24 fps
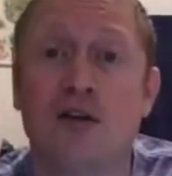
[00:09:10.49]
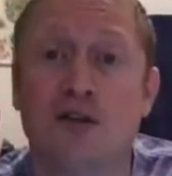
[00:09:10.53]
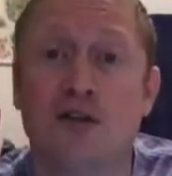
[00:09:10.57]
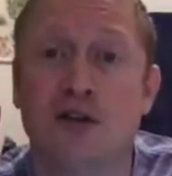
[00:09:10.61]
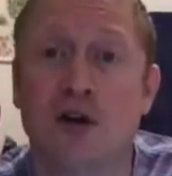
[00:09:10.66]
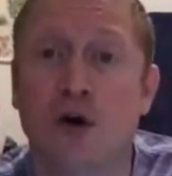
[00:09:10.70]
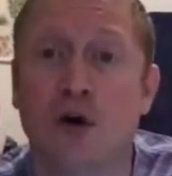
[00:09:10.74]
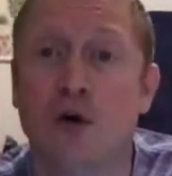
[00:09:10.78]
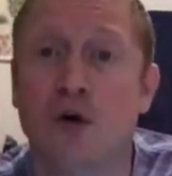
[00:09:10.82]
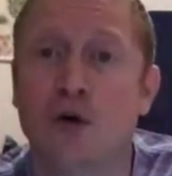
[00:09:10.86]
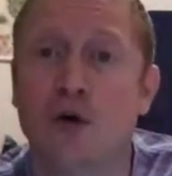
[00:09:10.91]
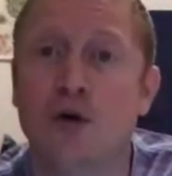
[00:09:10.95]

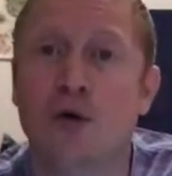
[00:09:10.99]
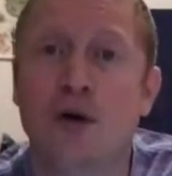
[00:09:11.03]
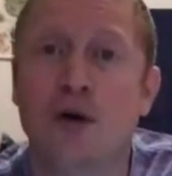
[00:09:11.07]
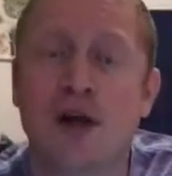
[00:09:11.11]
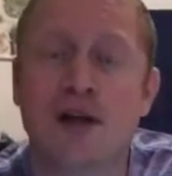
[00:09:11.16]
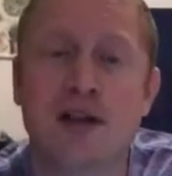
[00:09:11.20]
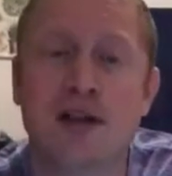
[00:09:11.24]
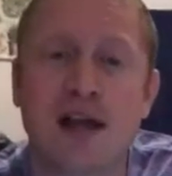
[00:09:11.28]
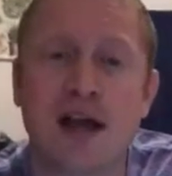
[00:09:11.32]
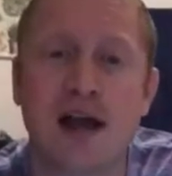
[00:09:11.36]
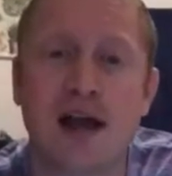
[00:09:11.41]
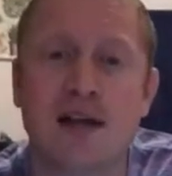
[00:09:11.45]
So you
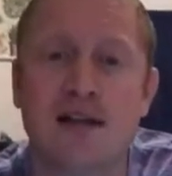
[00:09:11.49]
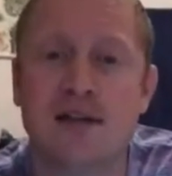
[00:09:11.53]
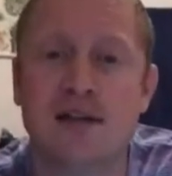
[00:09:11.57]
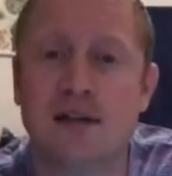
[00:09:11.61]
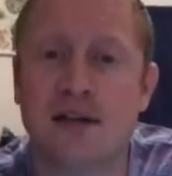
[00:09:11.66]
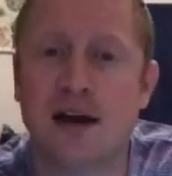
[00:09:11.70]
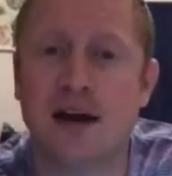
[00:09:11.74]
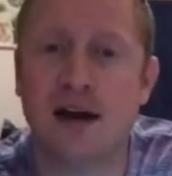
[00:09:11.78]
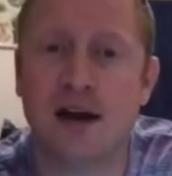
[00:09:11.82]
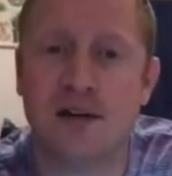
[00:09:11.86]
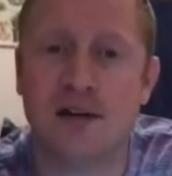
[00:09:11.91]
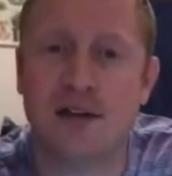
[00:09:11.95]
can get
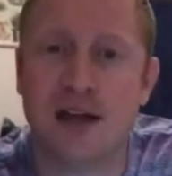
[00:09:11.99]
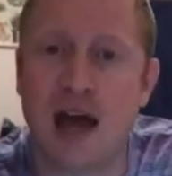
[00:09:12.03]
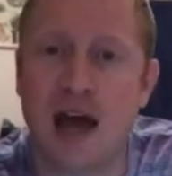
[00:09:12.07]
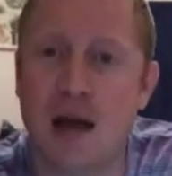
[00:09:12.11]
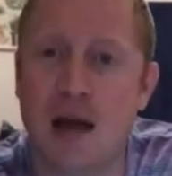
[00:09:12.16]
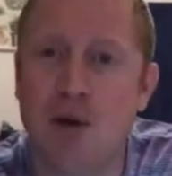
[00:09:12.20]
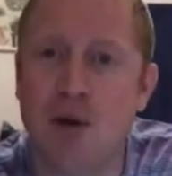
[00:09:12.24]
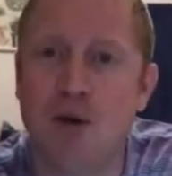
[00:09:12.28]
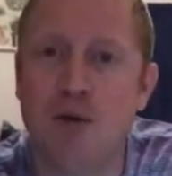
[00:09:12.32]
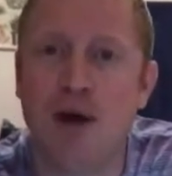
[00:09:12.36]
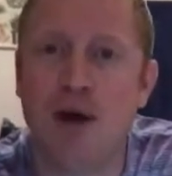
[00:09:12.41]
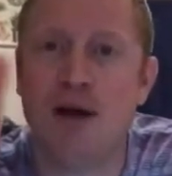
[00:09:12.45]
the
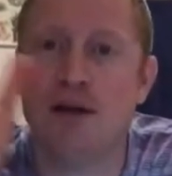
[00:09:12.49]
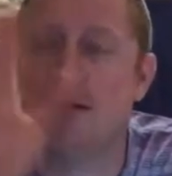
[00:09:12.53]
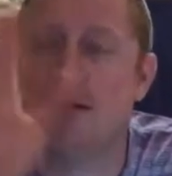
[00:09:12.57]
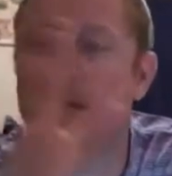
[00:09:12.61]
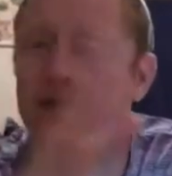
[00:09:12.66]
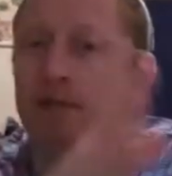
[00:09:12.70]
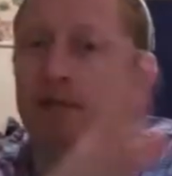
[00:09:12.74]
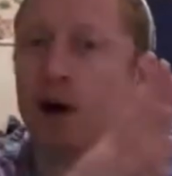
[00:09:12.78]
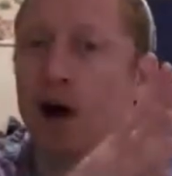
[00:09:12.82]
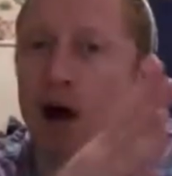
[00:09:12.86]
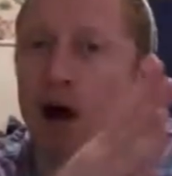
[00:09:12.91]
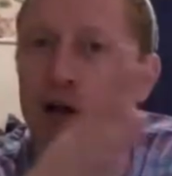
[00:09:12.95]
Hamming weights
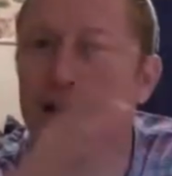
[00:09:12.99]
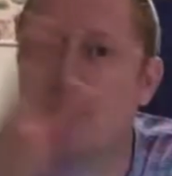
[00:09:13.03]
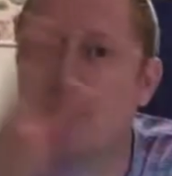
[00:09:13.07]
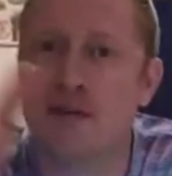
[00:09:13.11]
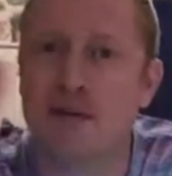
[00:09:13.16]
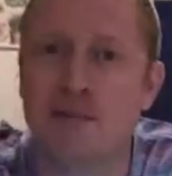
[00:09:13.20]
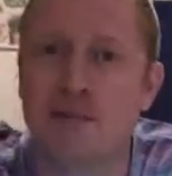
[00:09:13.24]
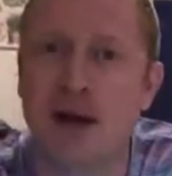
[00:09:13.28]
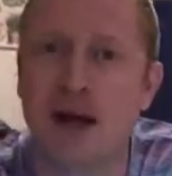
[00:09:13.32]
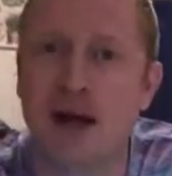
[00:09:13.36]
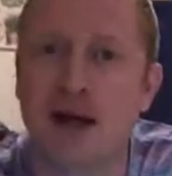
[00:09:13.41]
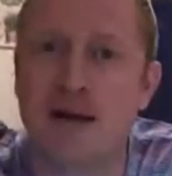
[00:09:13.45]
of all of
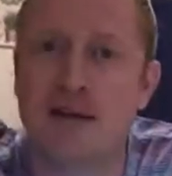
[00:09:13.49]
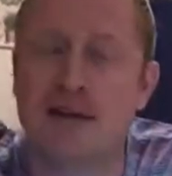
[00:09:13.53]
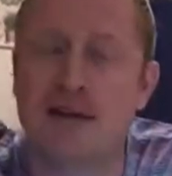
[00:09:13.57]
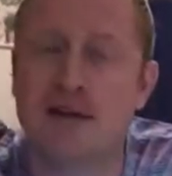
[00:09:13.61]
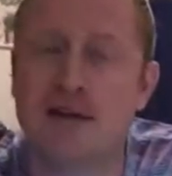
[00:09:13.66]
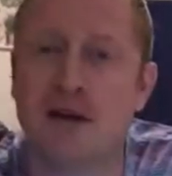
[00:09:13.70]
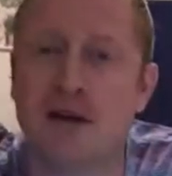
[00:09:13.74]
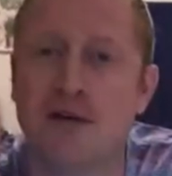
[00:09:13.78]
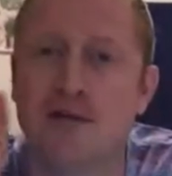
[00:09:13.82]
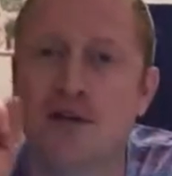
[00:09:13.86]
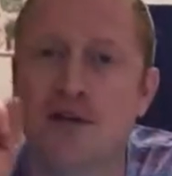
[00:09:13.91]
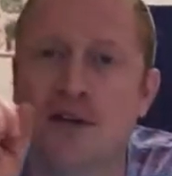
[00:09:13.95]
the
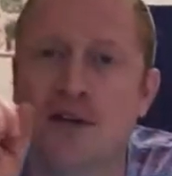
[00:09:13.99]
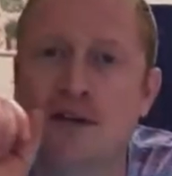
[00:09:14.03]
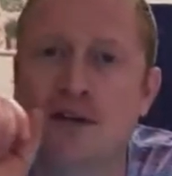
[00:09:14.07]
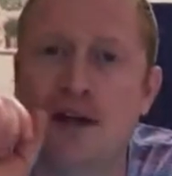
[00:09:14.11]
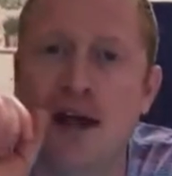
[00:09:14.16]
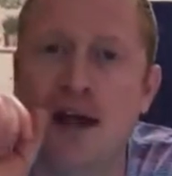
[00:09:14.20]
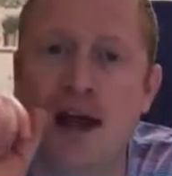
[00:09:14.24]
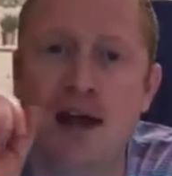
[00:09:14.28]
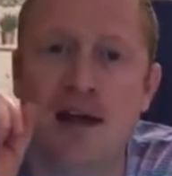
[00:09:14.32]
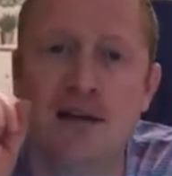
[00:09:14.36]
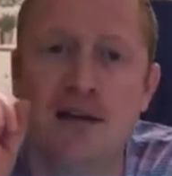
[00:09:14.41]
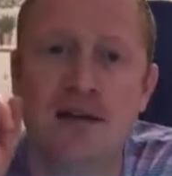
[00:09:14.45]
bytes of the
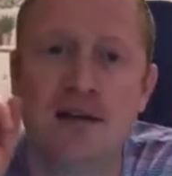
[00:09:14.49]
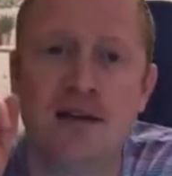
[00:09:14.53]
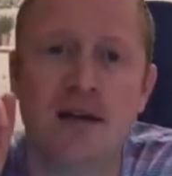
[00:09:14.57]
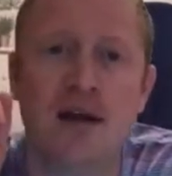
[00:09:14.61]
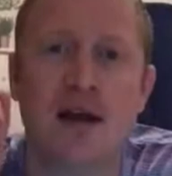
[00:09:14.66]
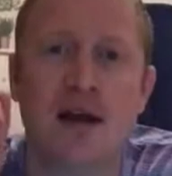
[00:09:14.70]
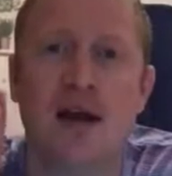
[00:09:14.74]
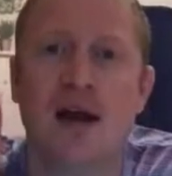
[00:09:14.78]
state.